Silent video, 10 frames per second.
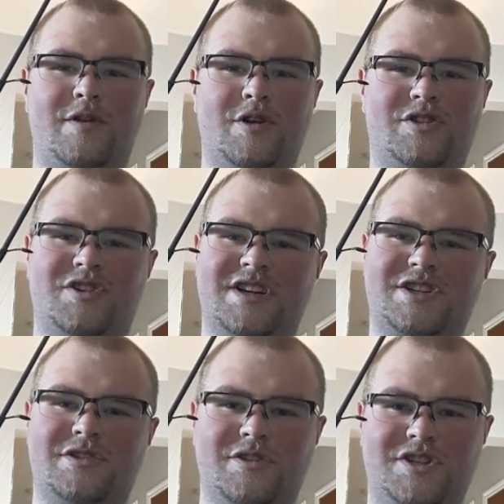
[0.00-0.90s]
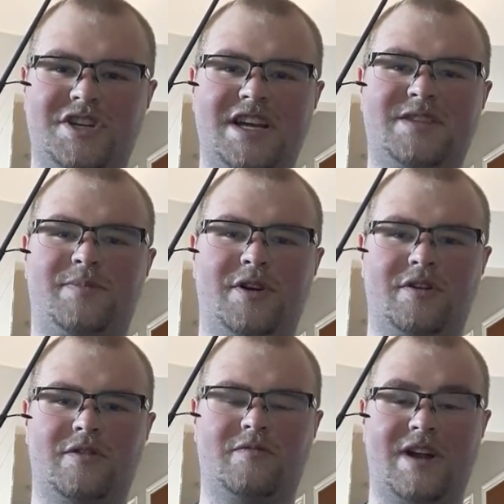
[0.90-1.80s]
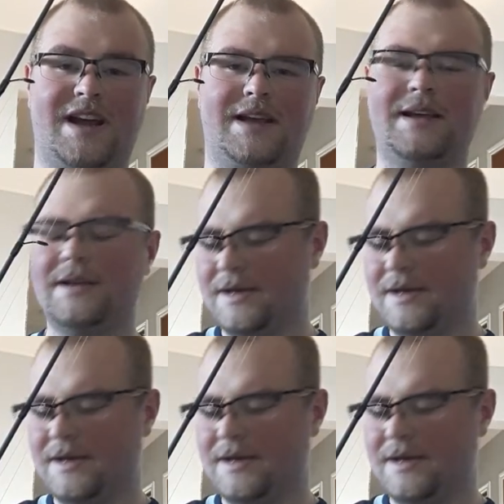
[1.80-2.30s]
your traditional Shakespeare rig.